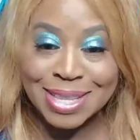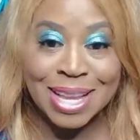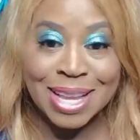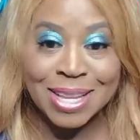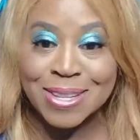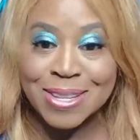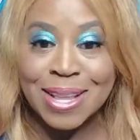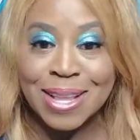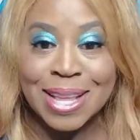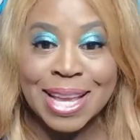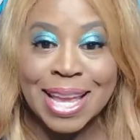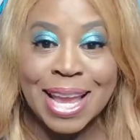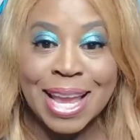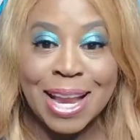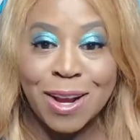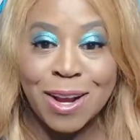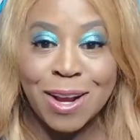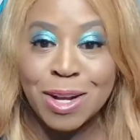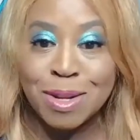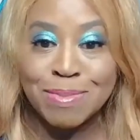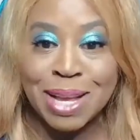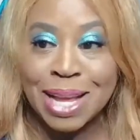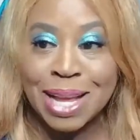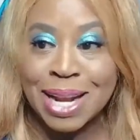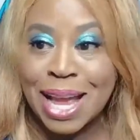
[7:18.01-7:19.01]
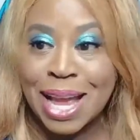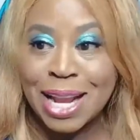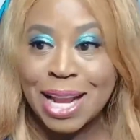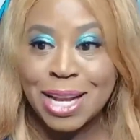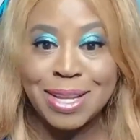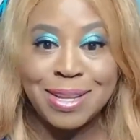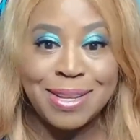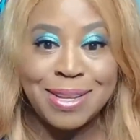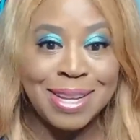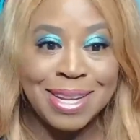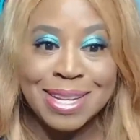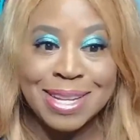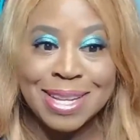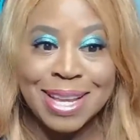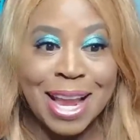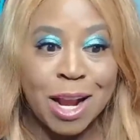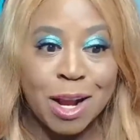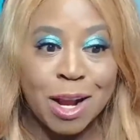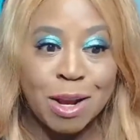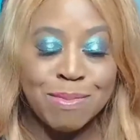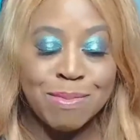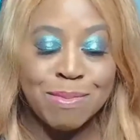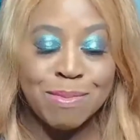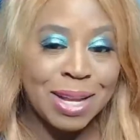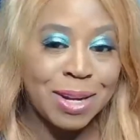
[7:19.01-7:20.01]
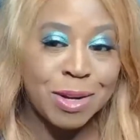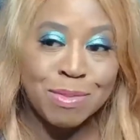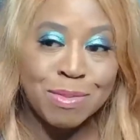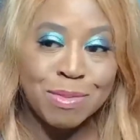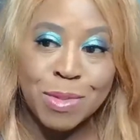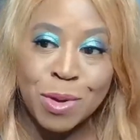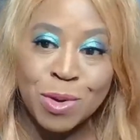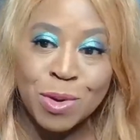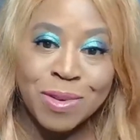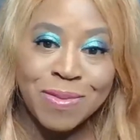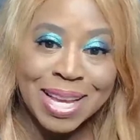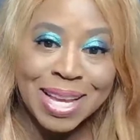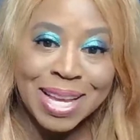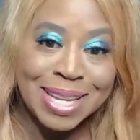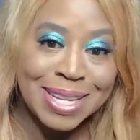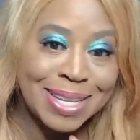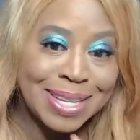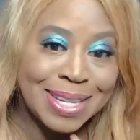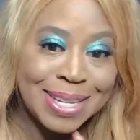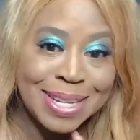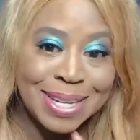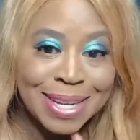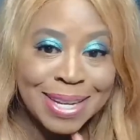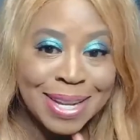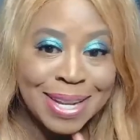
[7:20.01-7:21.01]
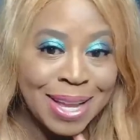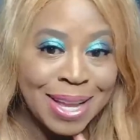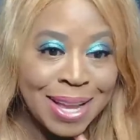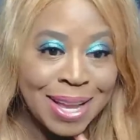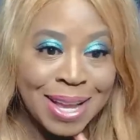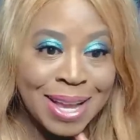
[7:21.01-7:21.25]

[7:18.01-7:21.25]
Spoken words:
That's all I cared about. I didn't care about her motivation.